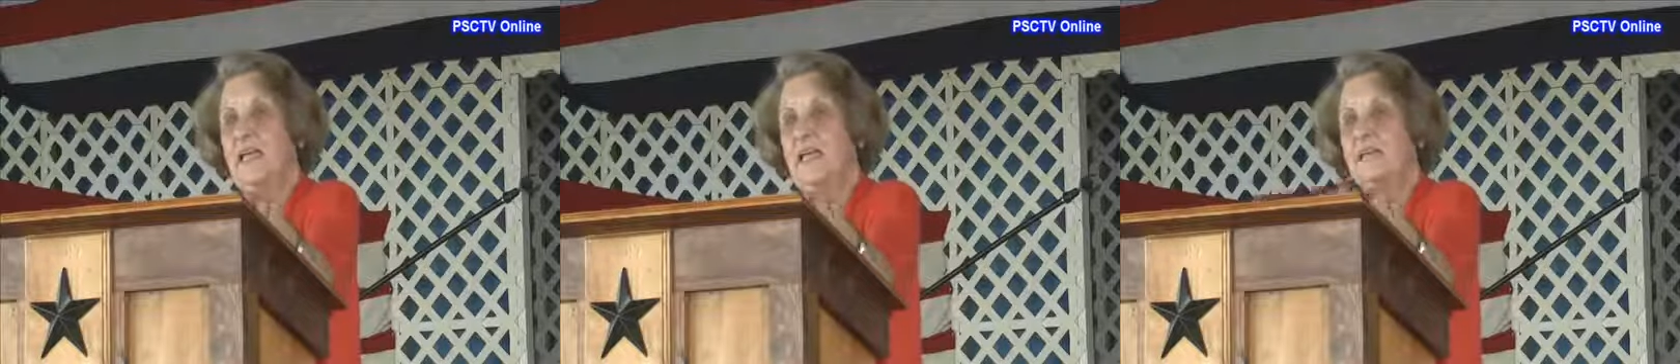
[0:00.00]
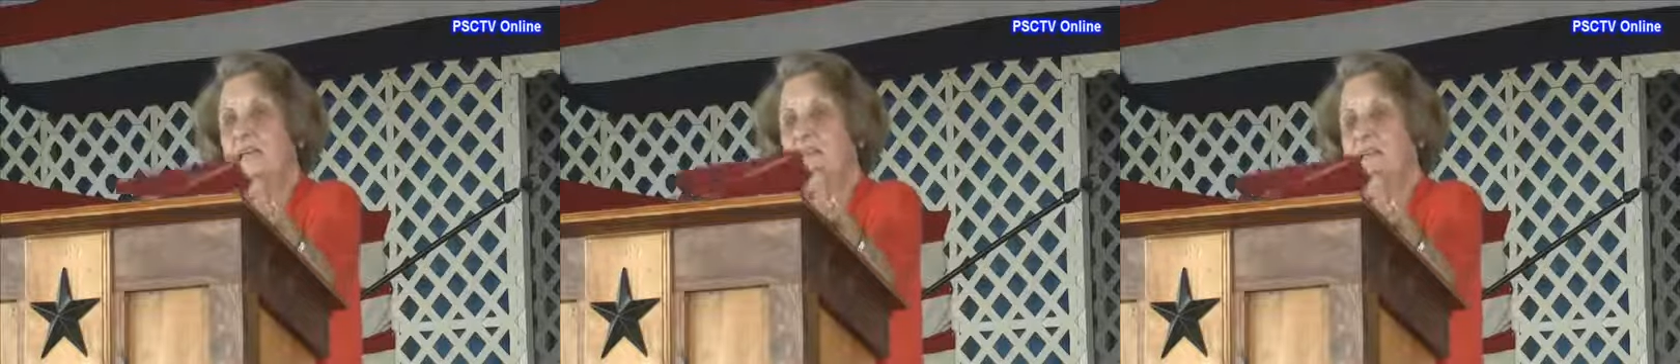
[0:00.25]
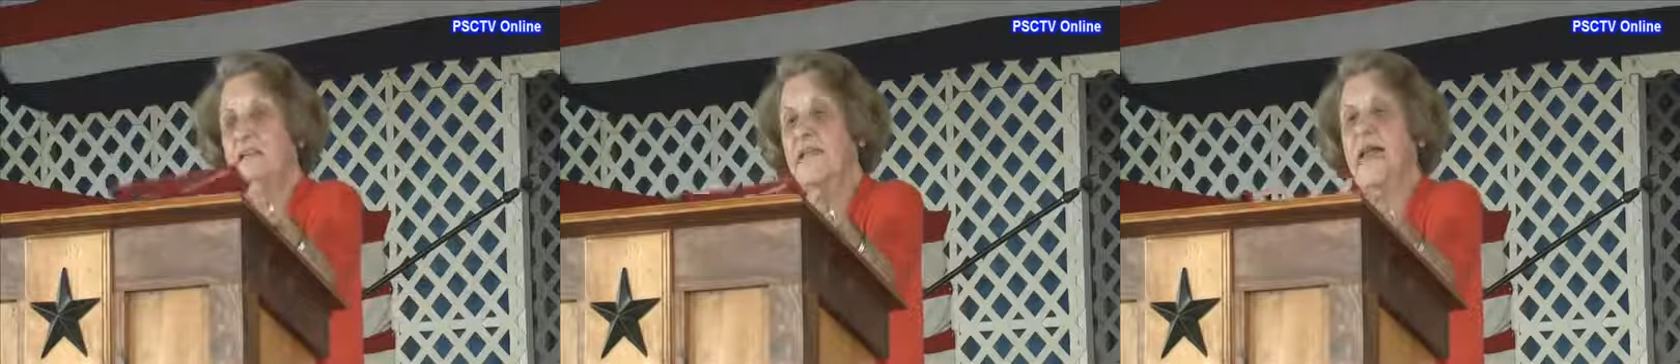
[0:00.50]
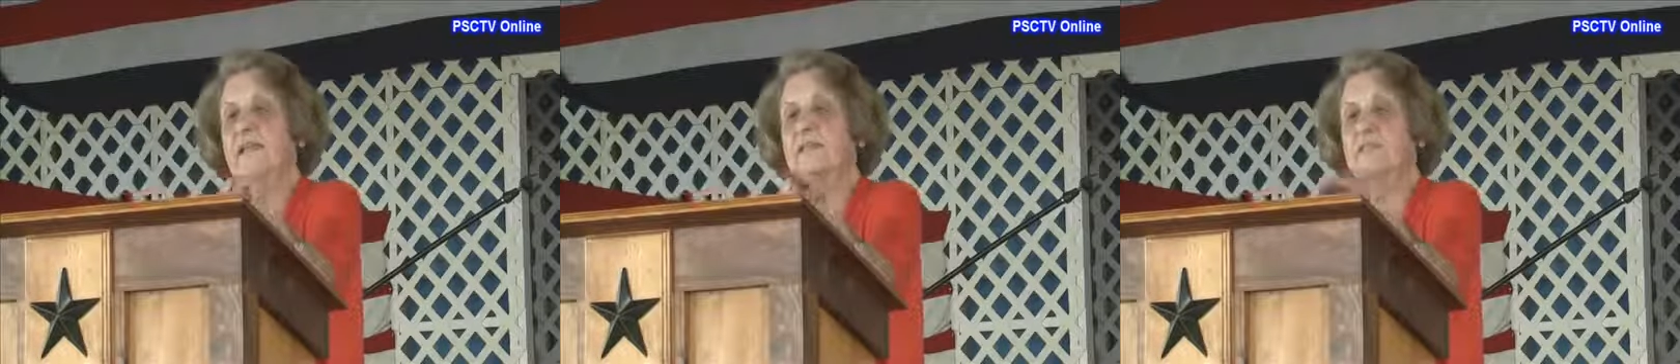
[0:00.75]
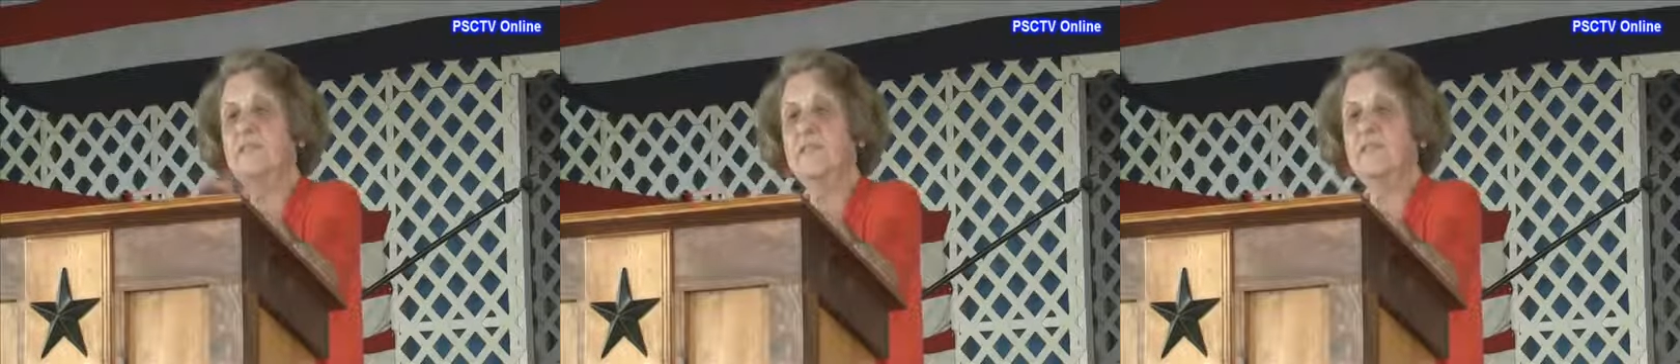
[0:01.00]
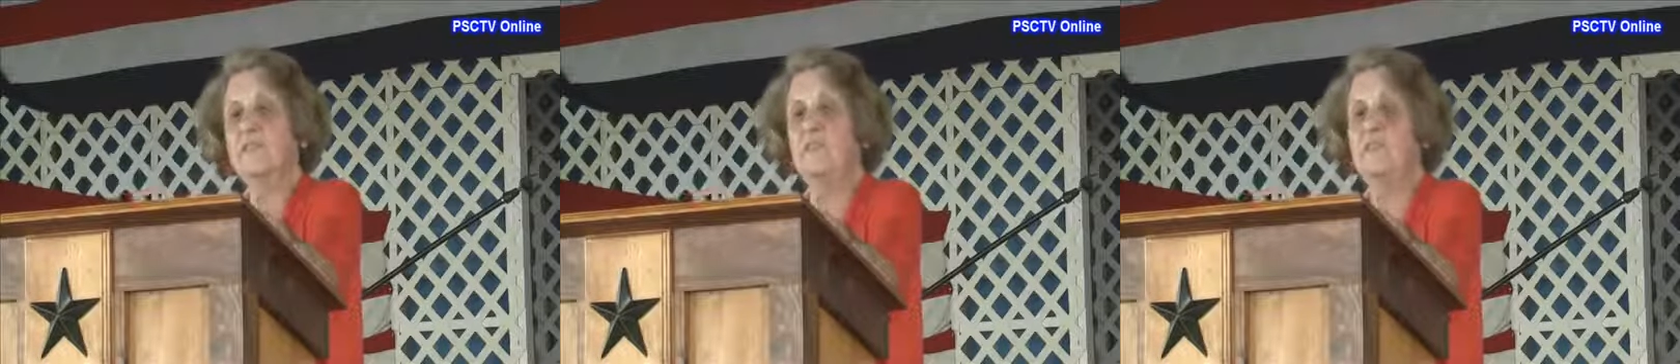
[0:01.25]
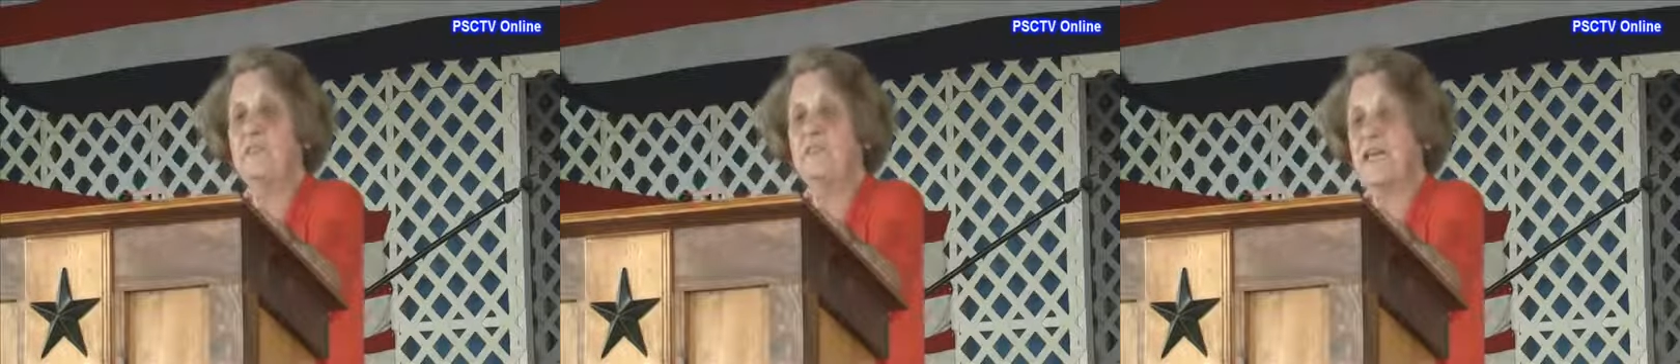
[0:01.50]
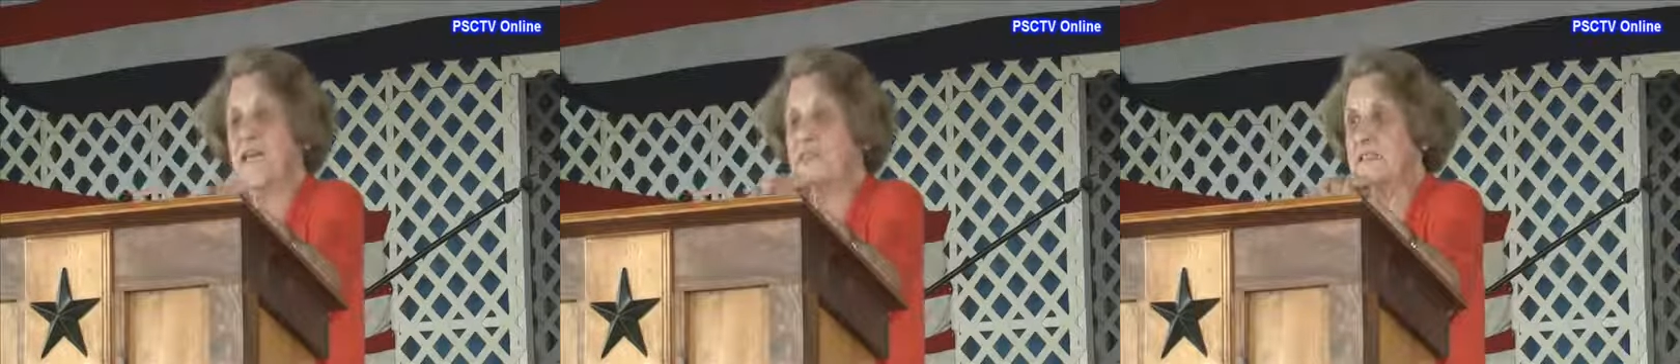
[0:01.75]
In
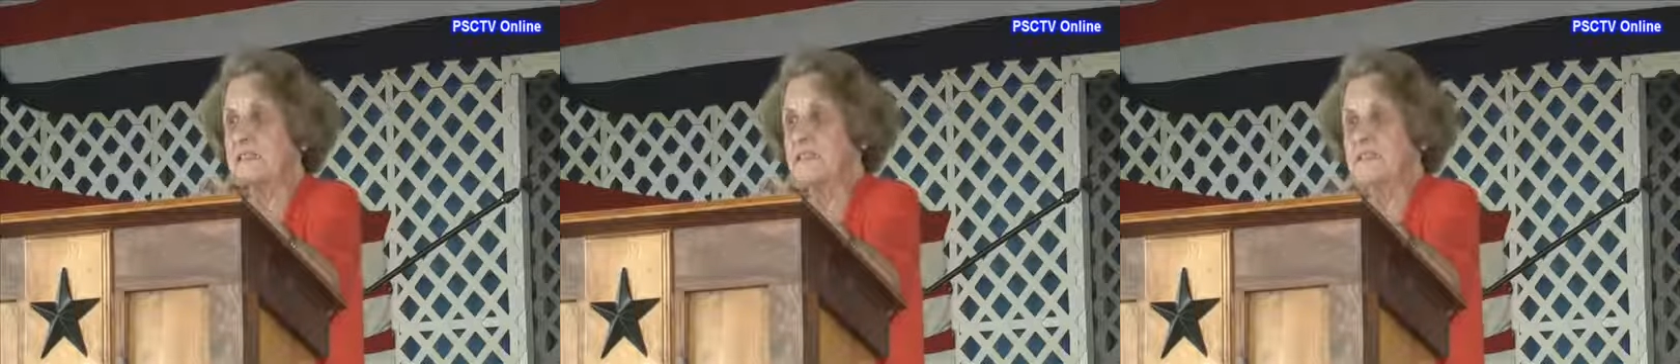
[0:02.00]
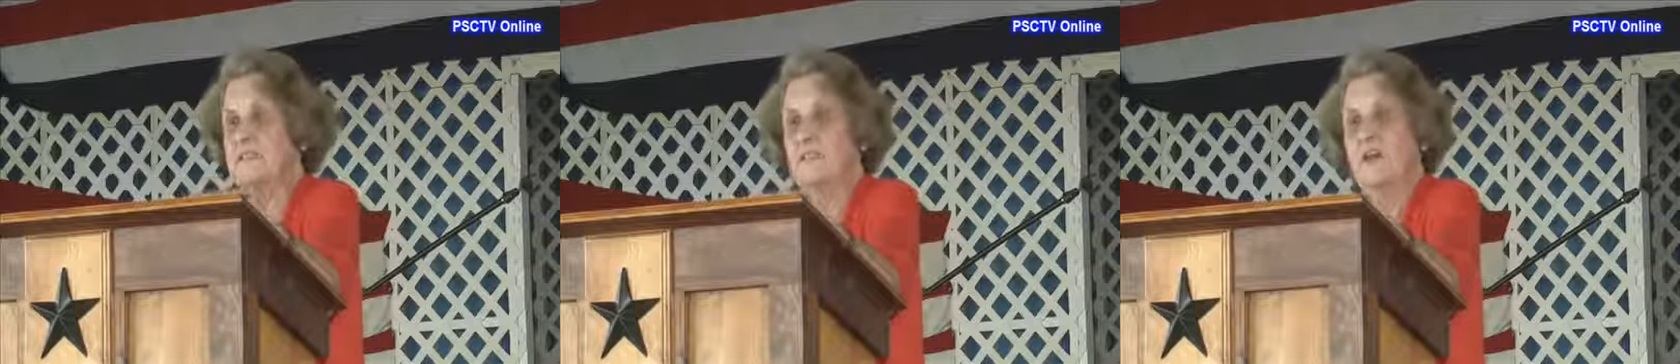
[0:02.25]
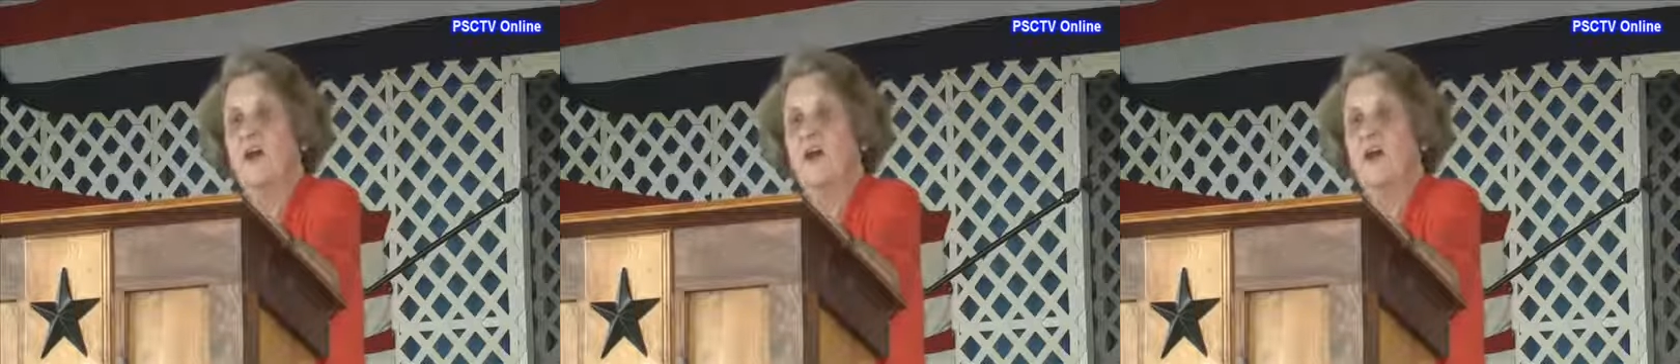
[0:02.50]
1938,